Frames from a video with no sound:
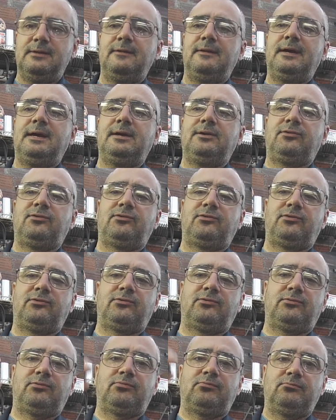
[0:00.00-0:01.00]

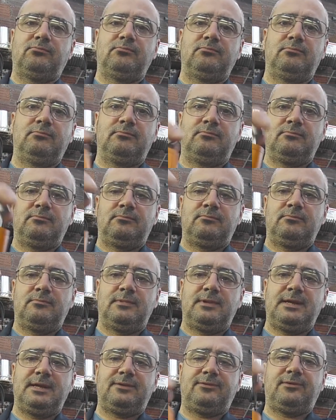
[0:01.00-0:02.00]
that's
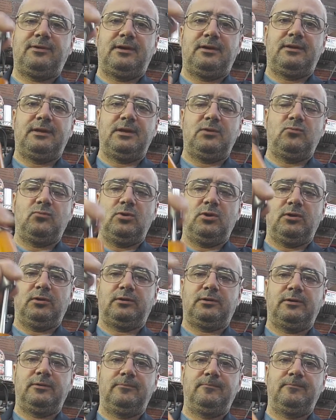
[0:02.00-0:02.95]
how they work.